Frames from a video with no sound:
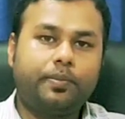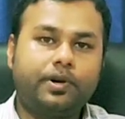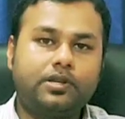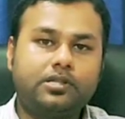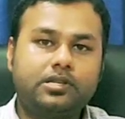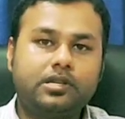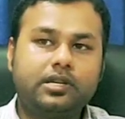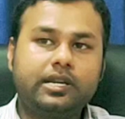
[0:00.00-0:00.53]

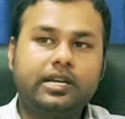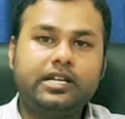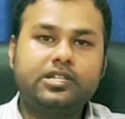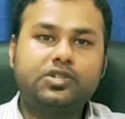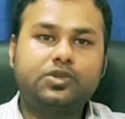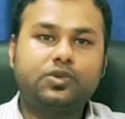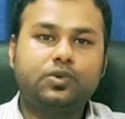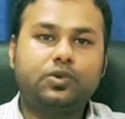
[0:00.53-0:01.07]
person
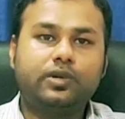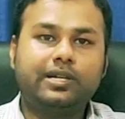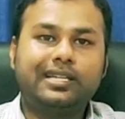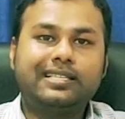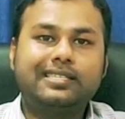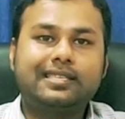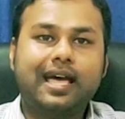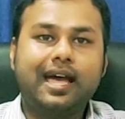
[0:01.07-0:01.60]
needs to
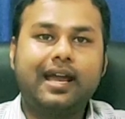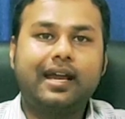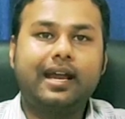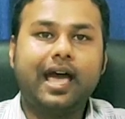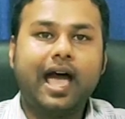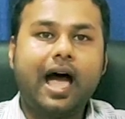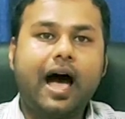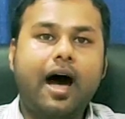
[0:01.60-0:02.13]
decide